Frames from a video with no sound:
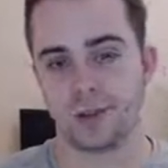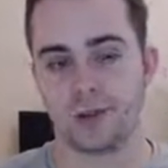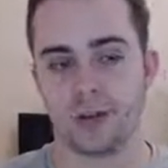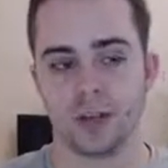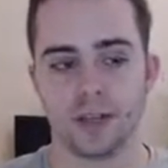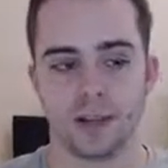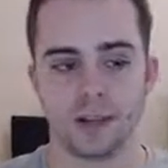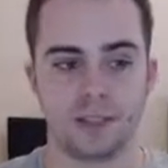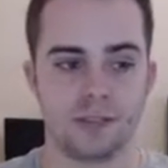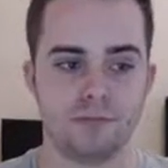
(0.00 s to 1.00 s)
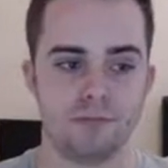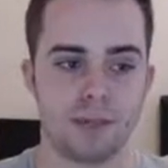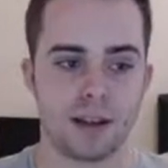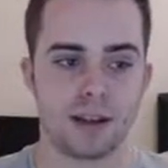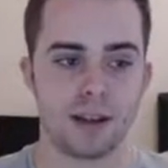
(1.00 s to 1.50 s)
stronger. Now this is
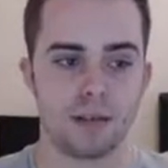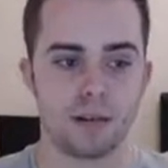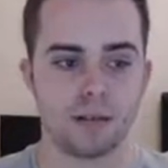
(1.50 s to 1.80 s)
regular